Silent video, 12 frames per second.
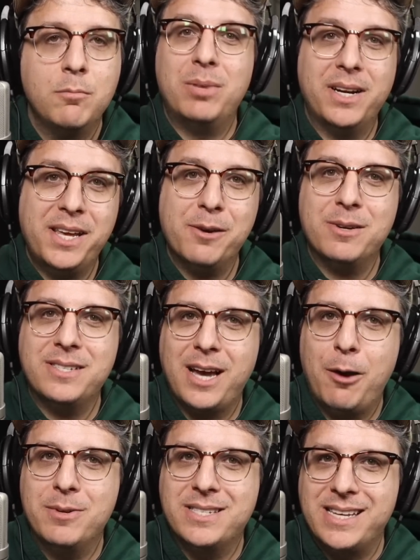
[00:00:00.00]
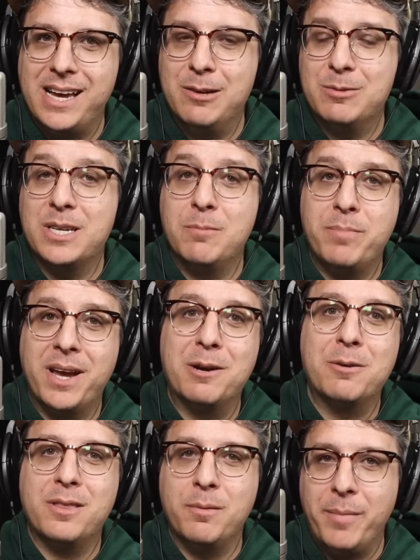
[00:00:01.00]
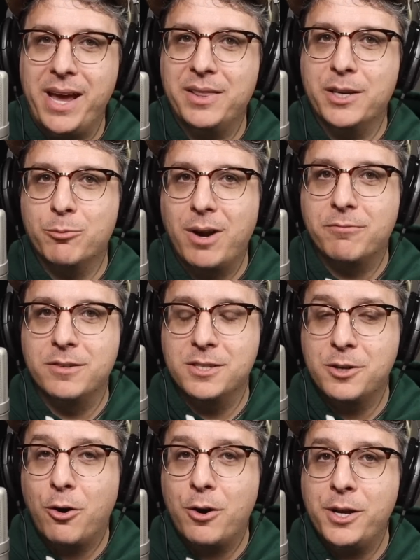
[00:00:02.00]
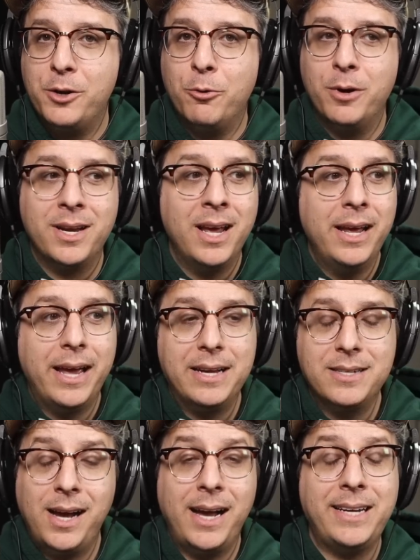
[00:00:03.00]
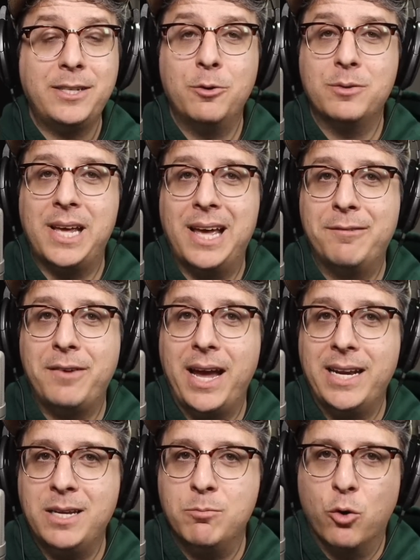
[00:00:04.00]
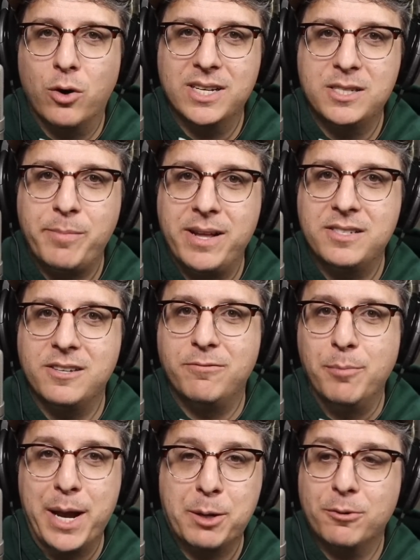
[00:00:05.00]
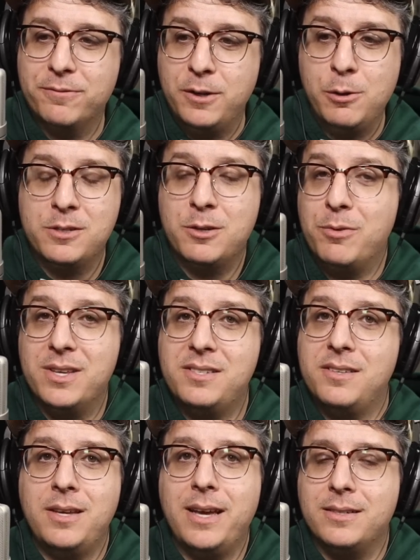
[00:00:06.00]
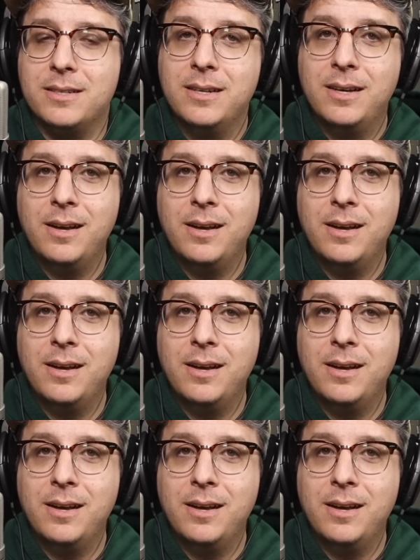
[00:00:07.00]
but here is how it sounds compared to the Manley Reference Cardioid, and I don't have any more expensive microphones, so this is it.